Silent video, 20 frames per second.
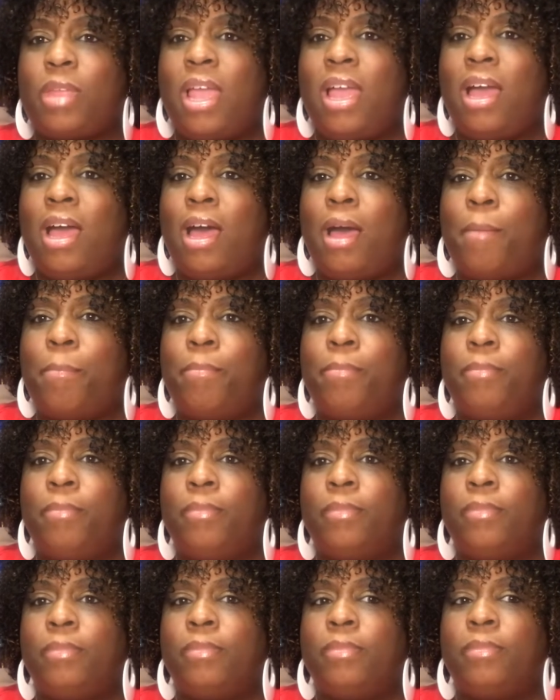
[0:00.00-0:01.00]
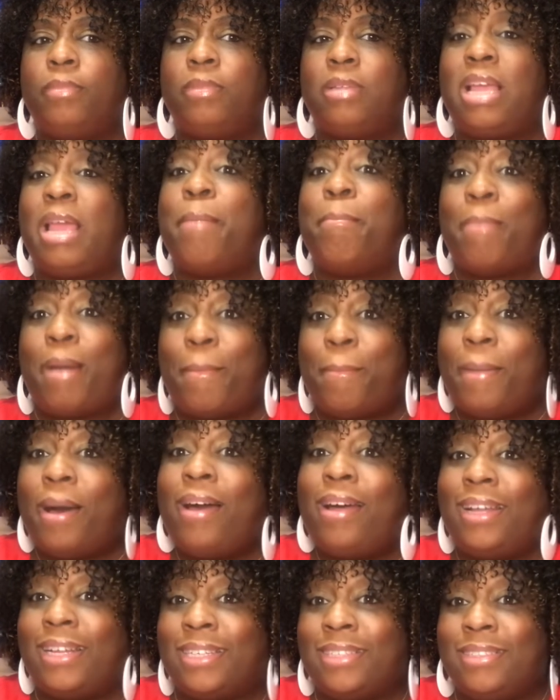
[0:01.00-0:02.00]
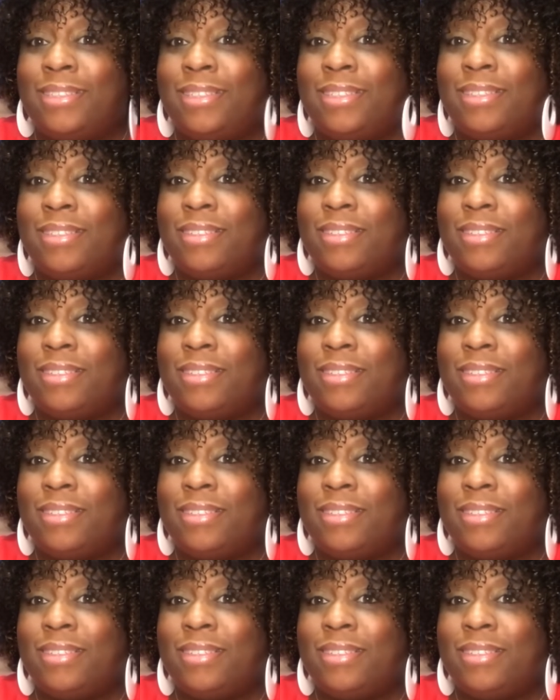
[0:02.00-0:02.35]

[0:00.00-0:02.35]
in my mind.